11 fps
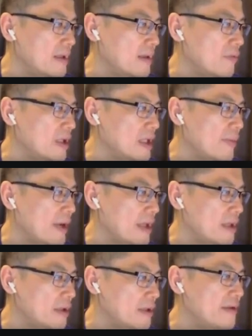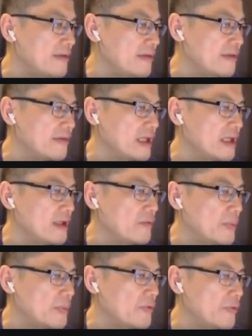What the buyer earns is the
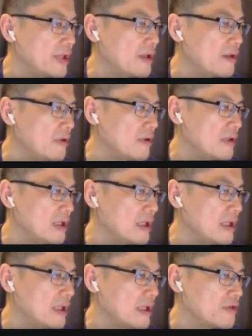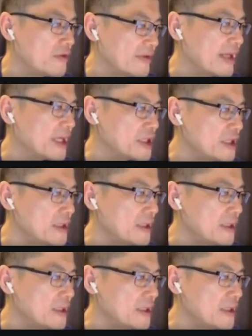repo rate on the transaction.